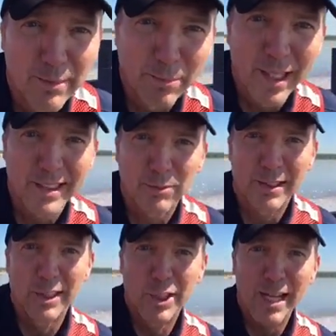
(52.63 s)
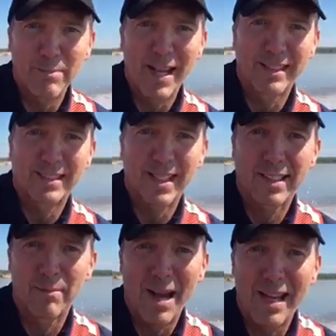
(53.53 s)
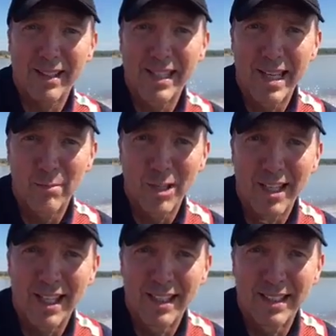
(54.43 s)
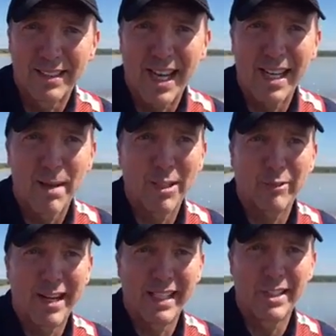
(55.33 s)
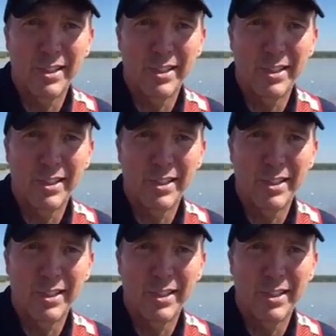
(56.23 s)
impressed with the JPEGs that come out of camera in the dynamic range.